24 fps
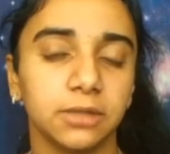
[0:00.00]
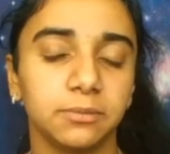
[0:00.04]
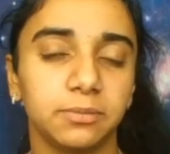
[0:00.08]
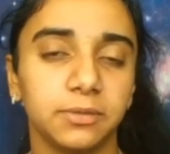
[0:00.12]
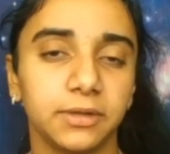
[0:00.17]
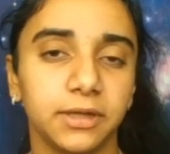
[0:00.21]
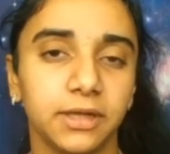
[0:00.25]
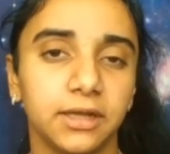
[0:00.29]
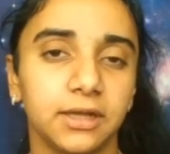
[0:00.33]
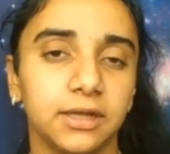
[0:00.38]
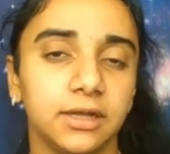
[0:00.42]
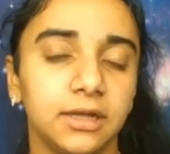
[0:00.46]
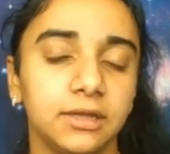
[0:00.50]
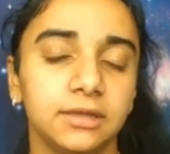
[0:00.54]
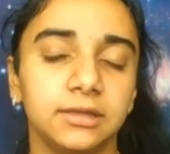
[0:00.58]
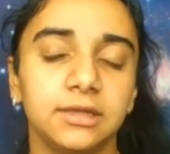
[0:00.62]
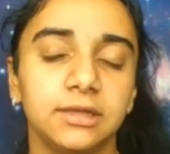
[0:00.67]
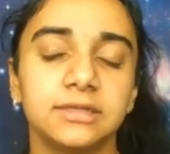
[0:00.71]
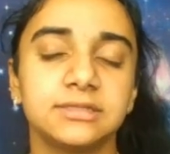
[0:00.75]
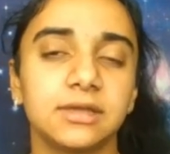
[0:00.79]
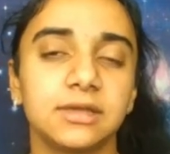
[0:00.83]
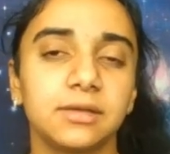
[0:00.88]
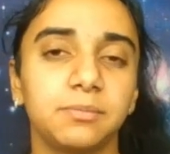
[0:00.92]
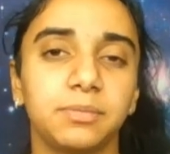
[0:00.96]
plant, and
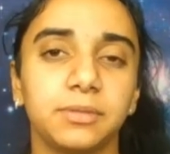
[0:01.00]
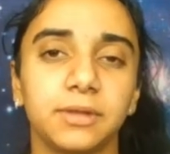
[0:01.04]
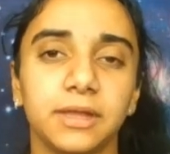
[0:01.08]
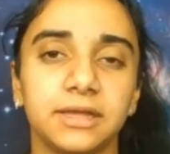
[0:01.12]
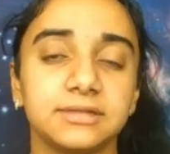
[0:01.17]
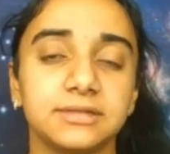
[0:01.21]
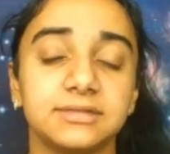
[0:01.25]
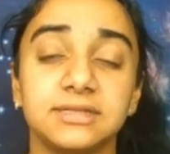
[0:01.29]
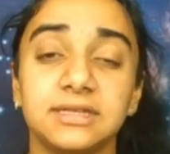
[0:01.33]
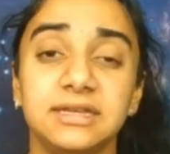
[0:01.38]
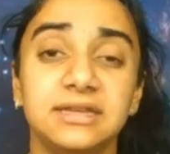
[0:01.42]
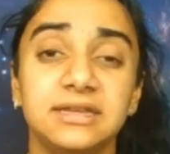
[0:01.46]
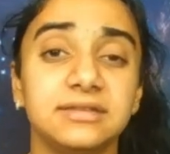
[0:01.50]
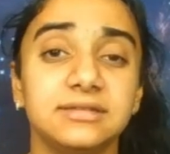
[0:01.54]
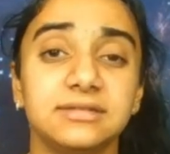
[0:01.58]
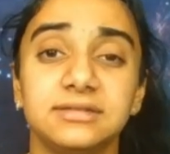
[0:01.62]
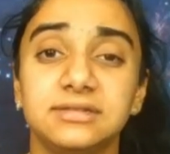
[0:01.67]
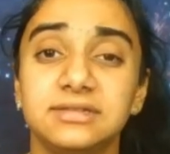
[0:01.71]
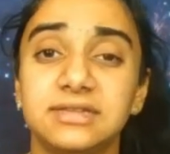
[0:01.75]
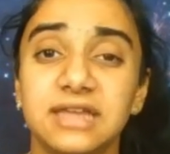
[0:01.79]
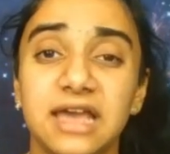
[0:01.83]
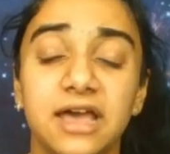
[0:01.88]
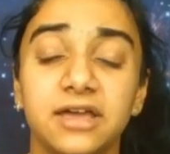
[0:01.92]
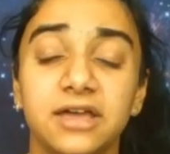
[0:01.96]
let's say plant C is
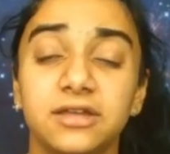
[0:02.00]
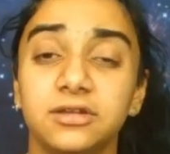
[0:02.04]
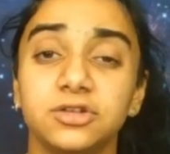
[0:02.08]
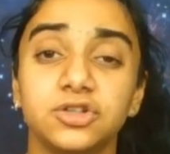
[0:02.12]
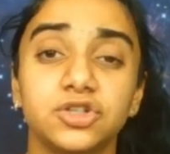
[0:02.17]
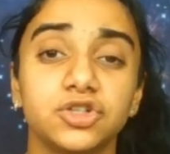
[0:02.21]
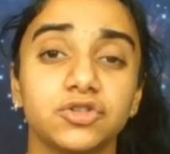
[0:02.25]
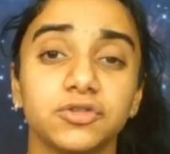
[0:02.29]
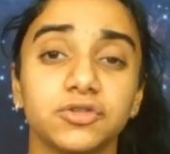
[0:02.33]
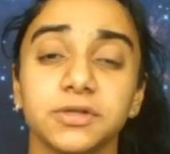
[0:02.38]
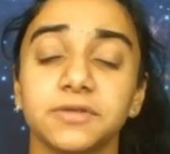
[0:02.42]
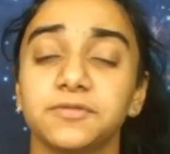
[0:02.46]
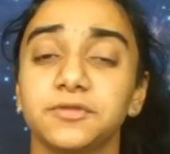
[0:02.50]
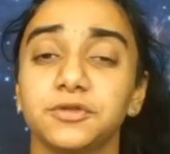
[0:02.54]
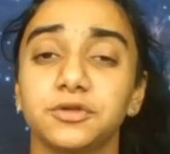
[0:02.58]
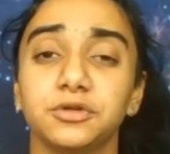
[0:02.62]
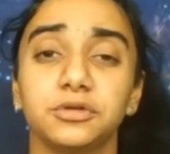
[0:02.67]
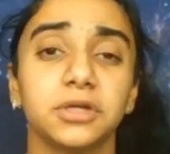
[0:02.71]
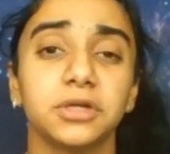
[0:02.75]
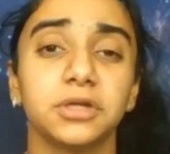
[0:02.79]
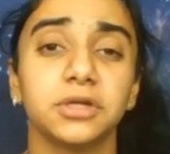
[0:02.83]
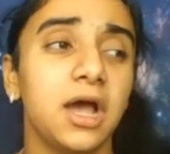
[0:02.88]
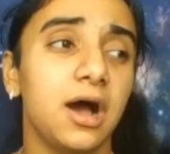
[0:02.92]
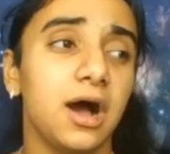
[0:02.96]
dead, shriveled.